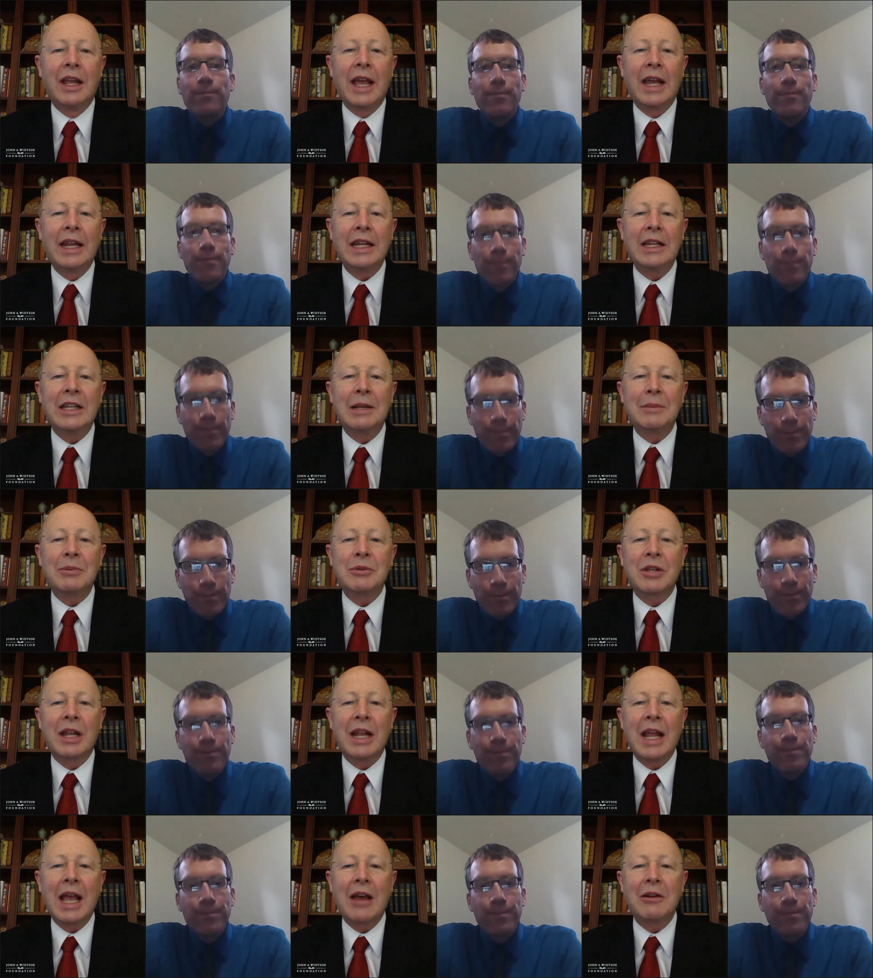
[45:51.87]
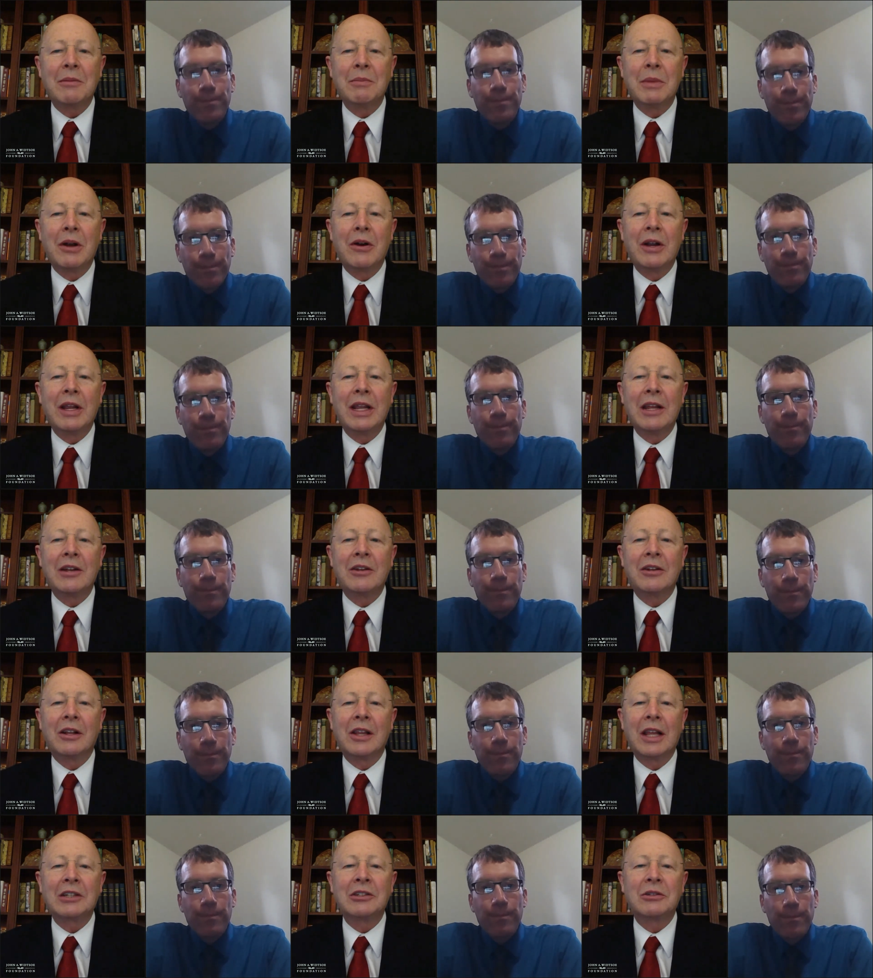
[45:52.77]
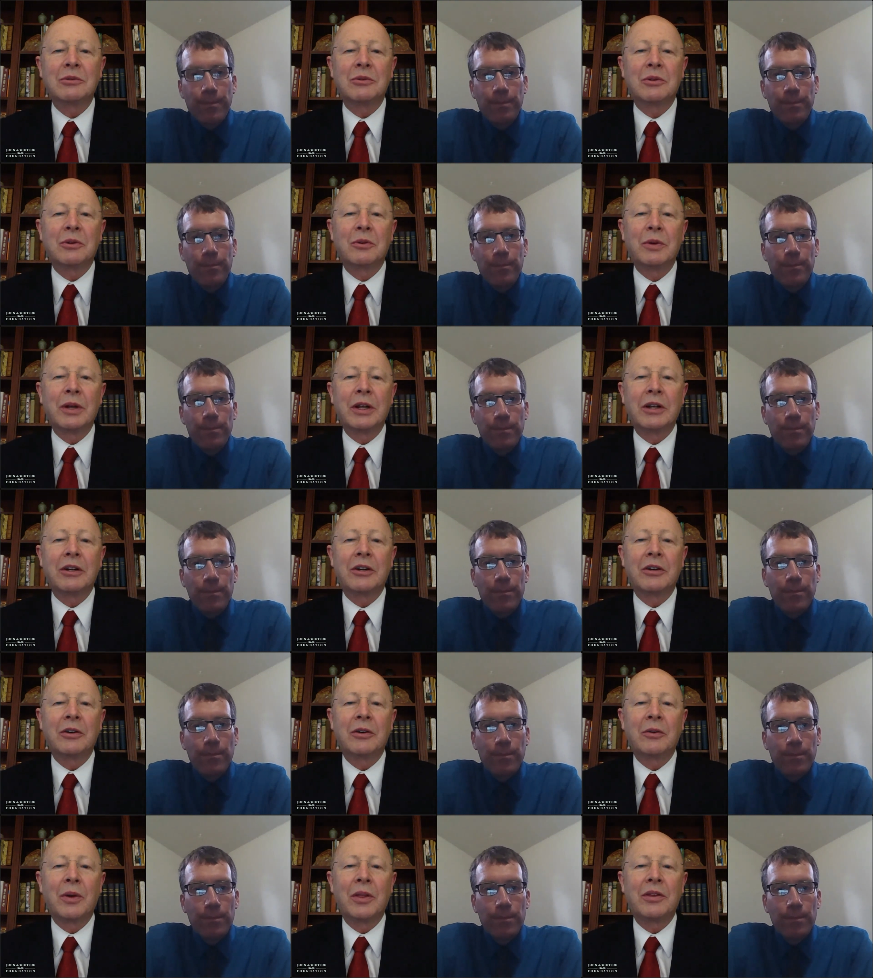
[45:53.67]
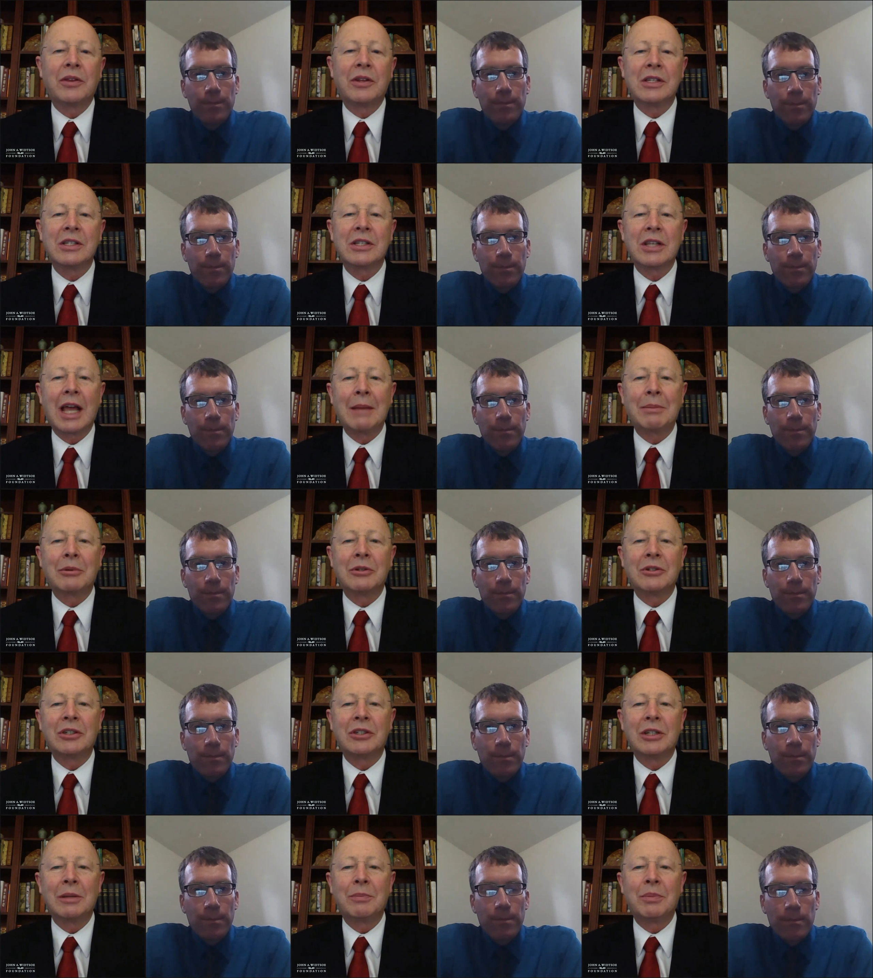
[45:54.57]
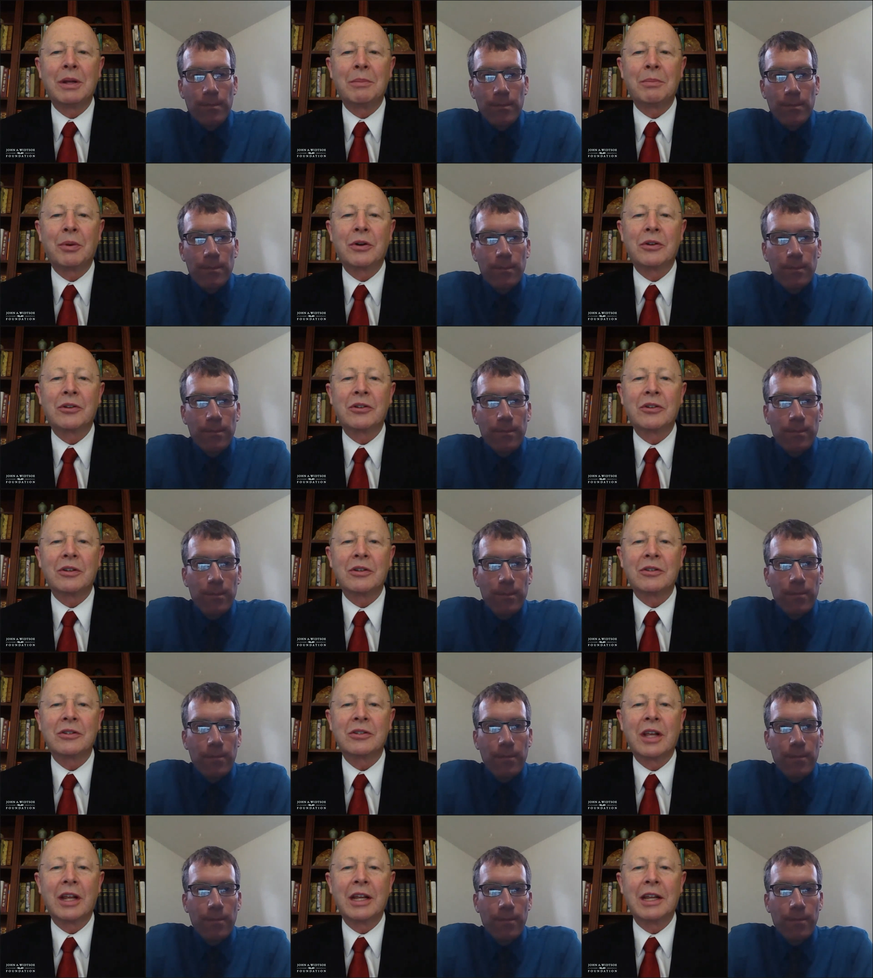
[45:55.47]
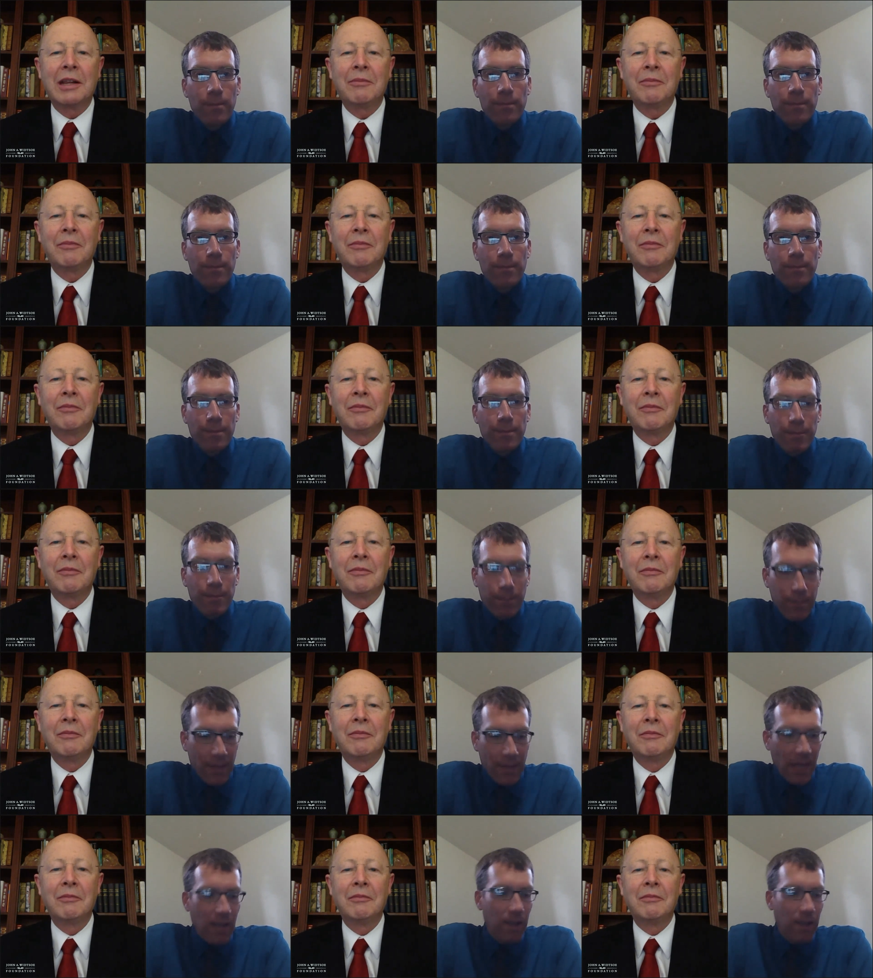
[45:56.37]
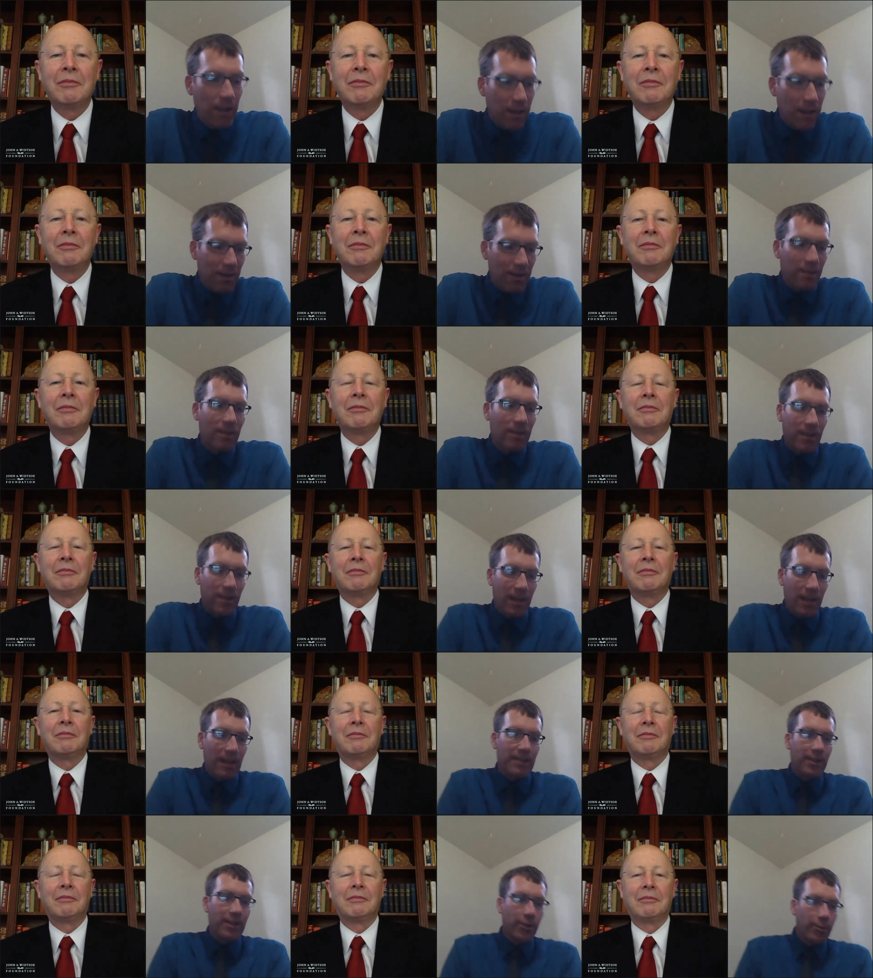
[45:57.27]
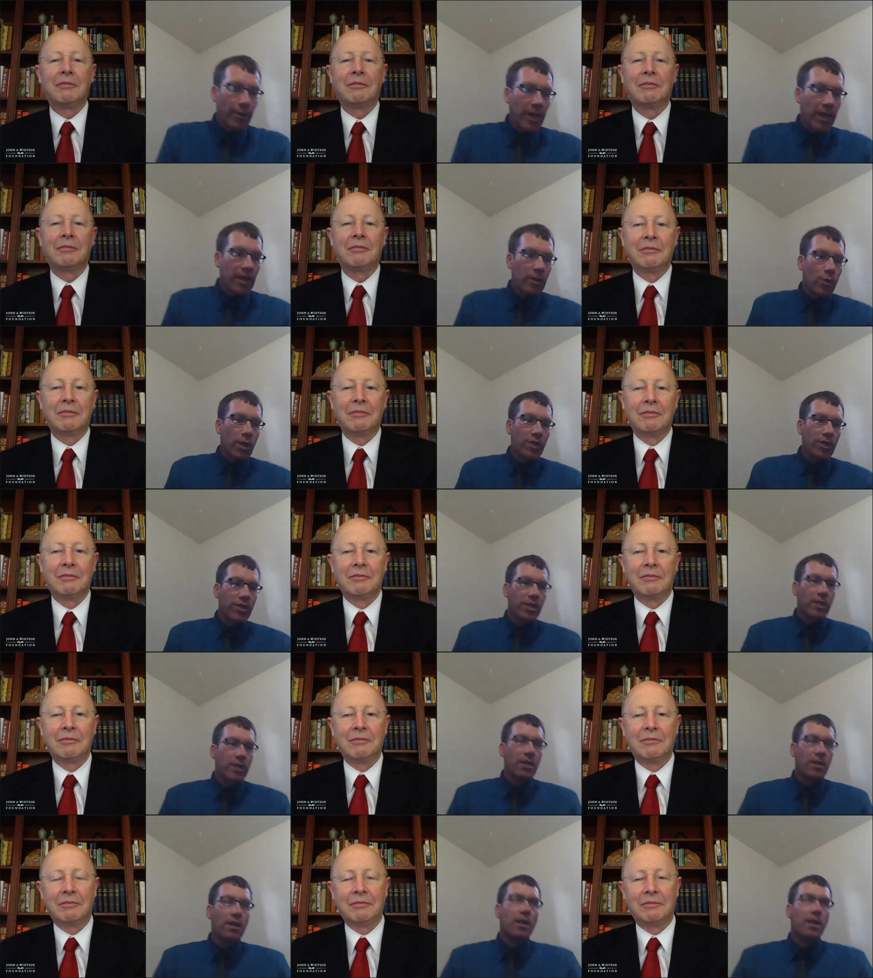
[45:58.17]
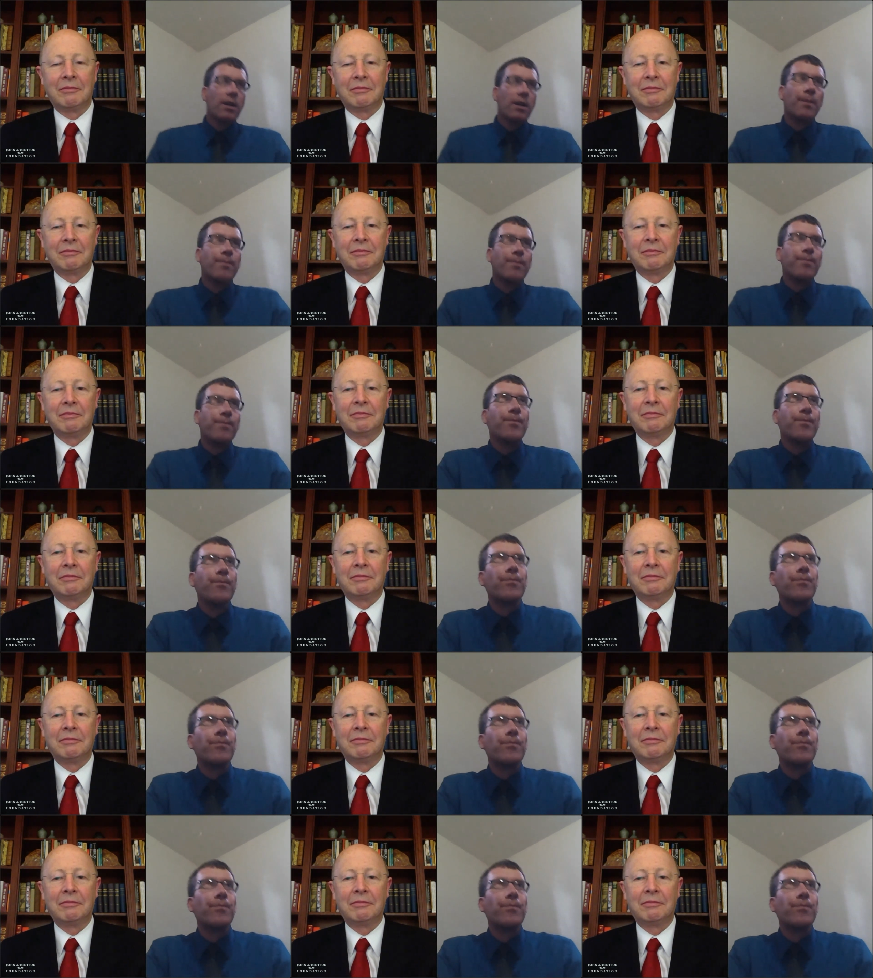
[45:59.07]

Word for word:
Speaker 1: Any tips on how to marry intellectual rigor with discipleship and personal study?
Speaker 2: That's a great question.
Speaker 1: Um,